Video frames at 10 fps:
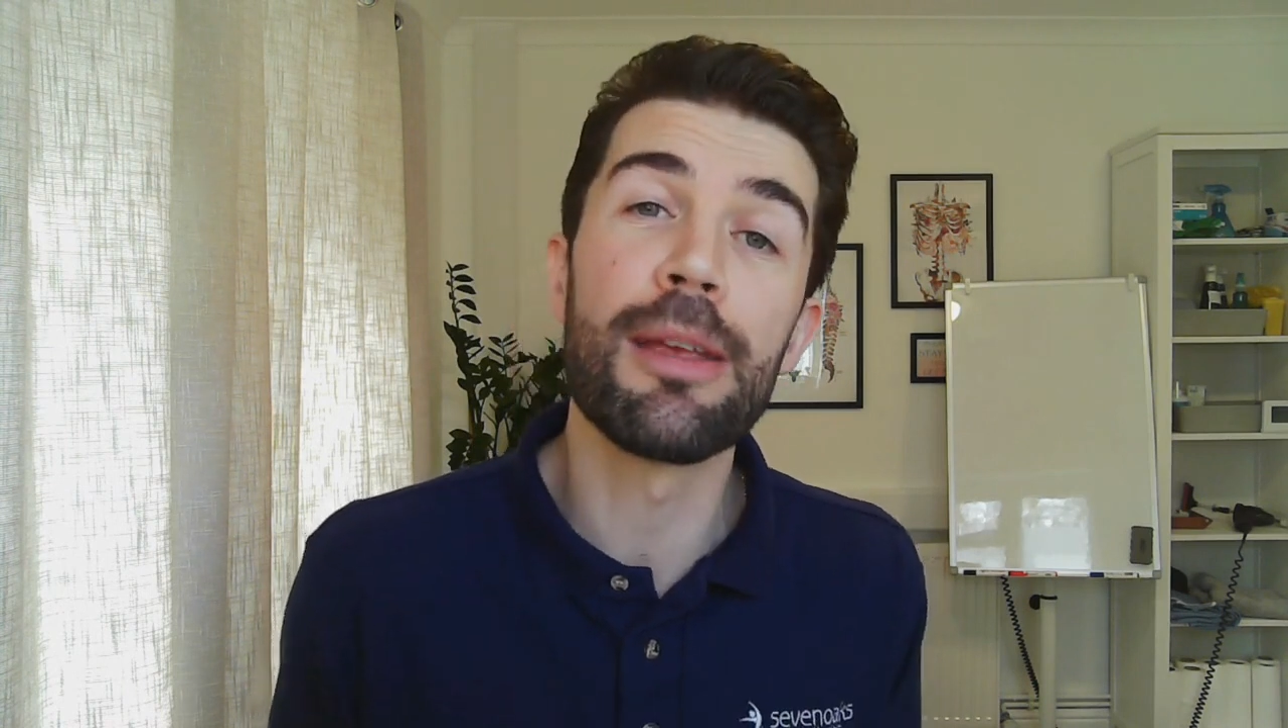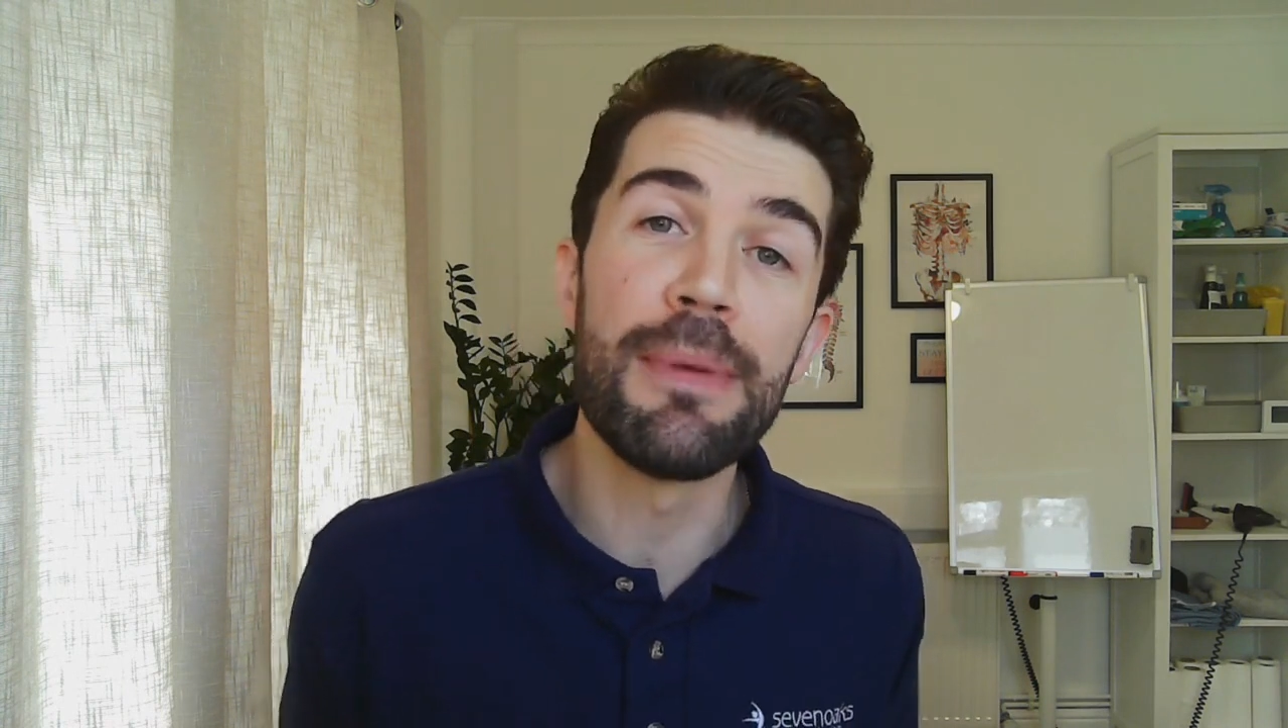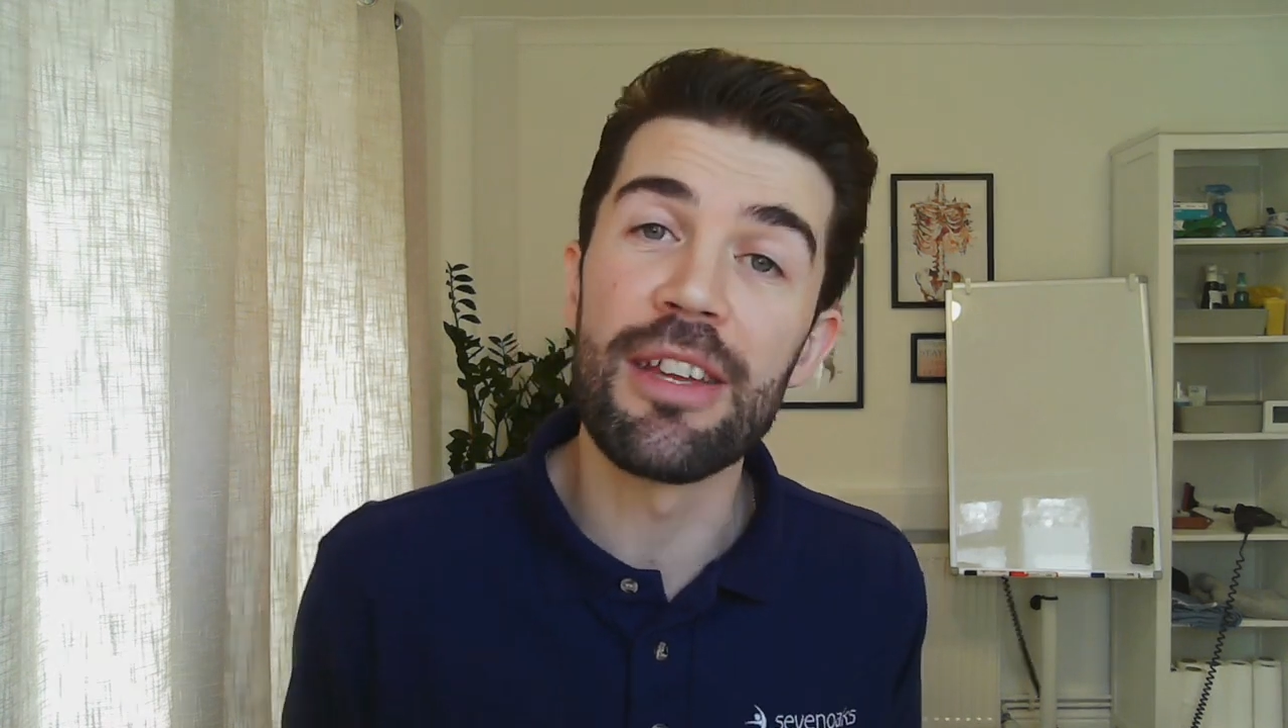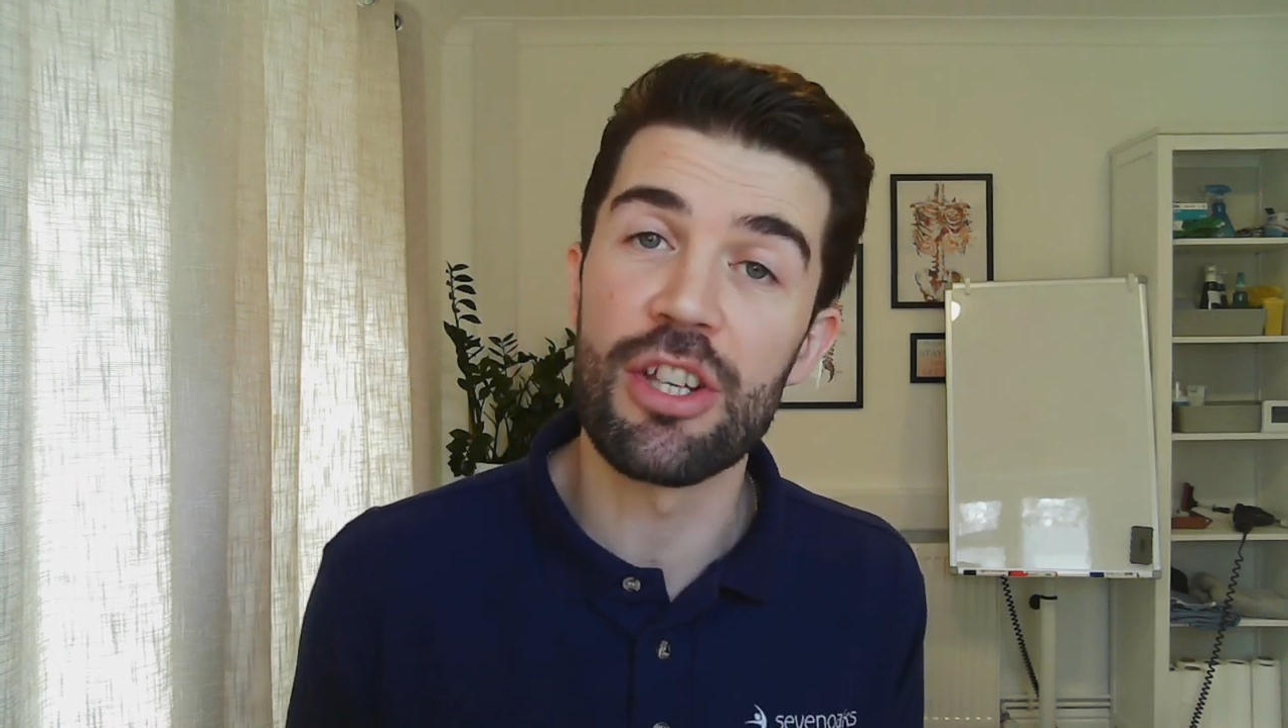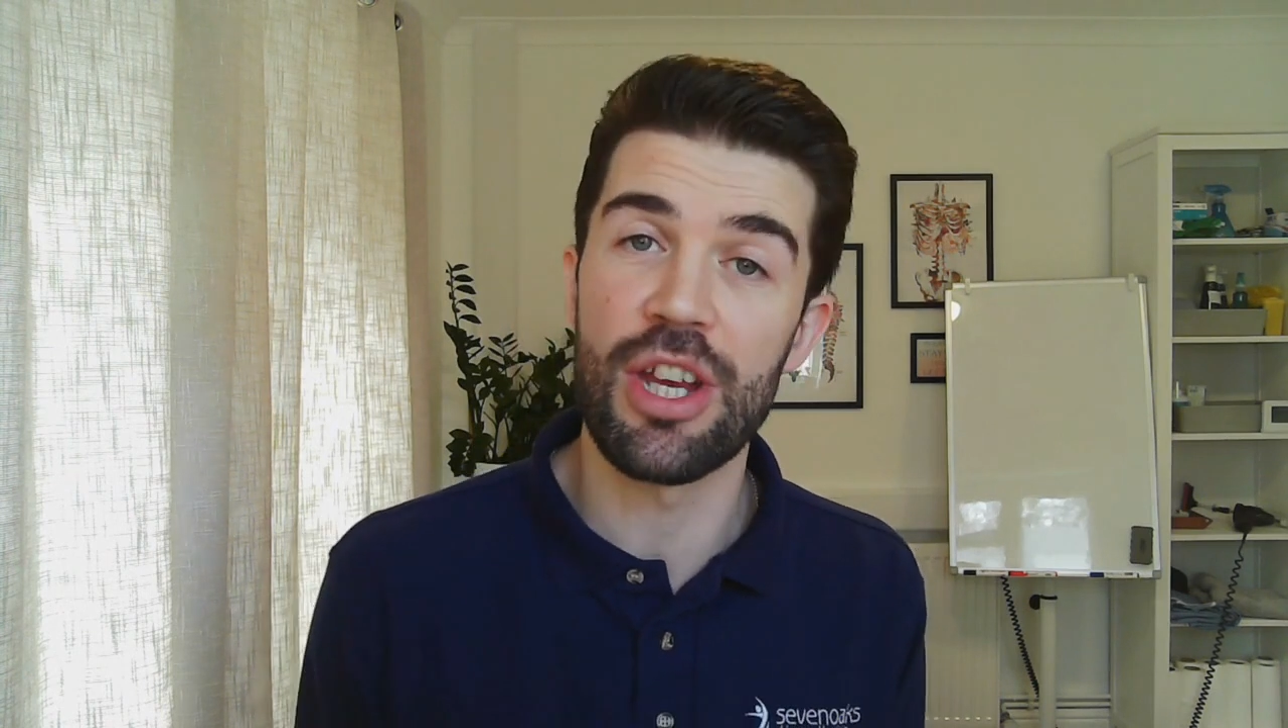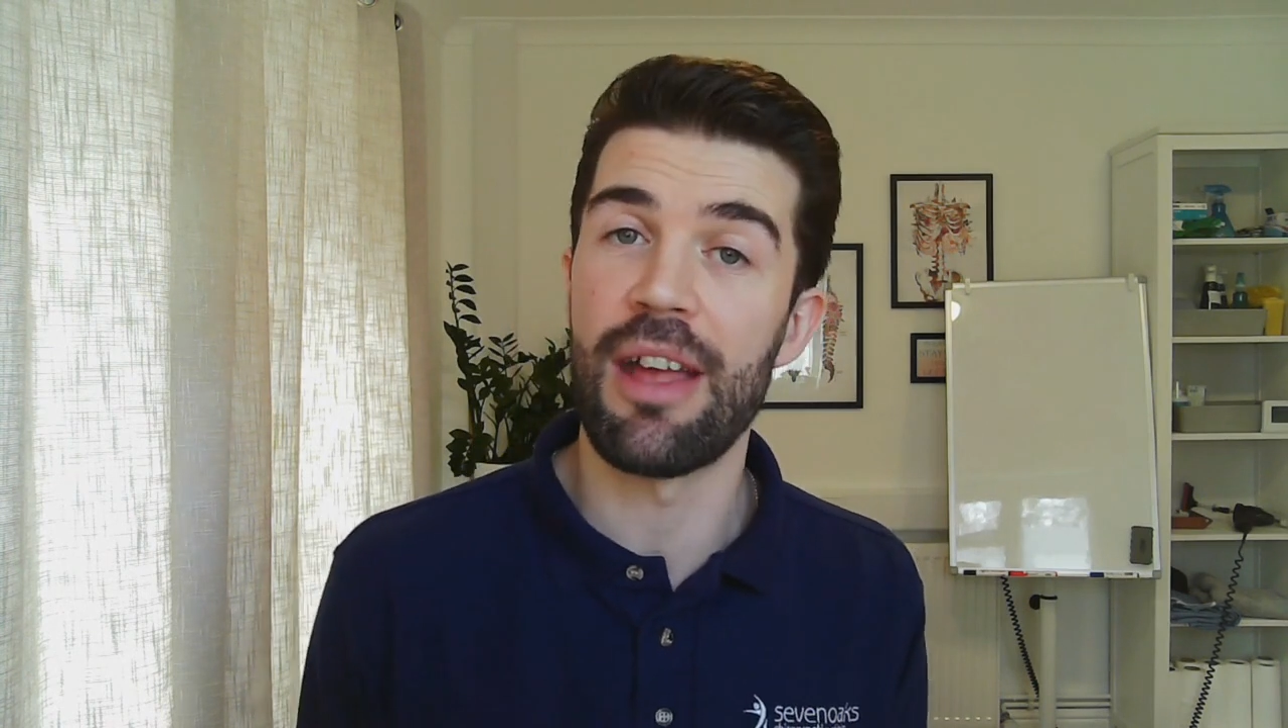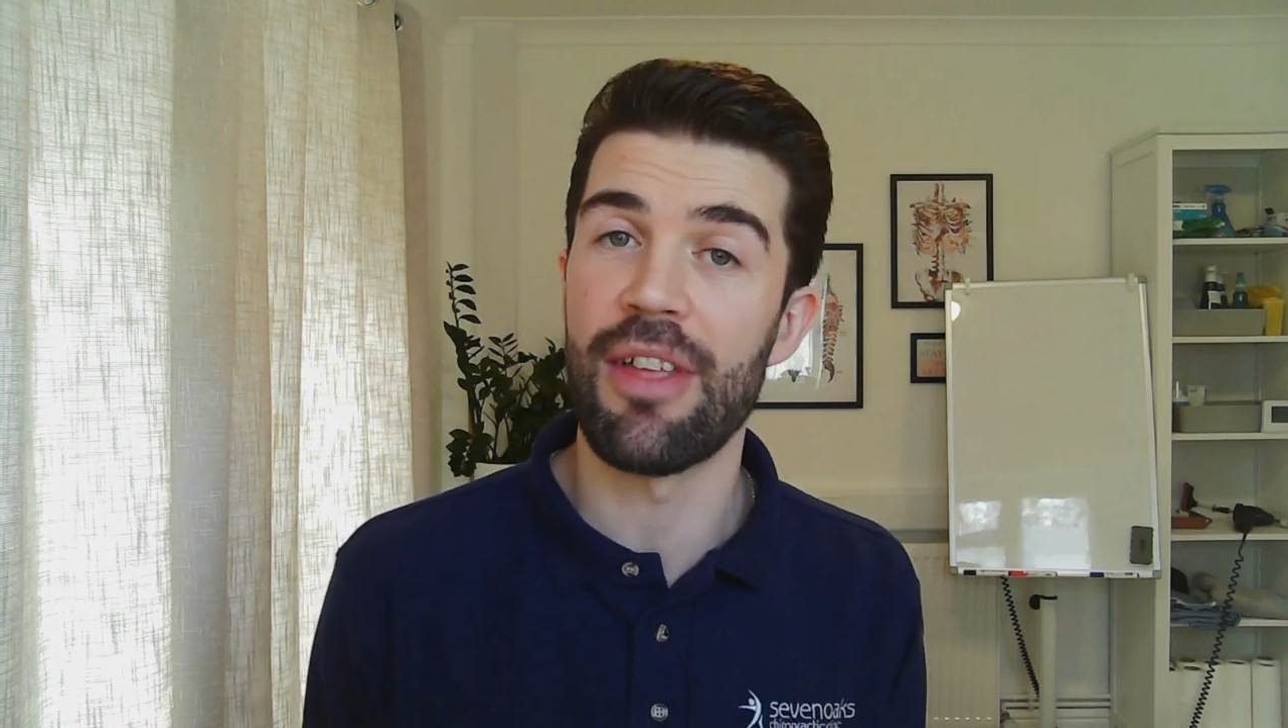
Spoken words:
me to share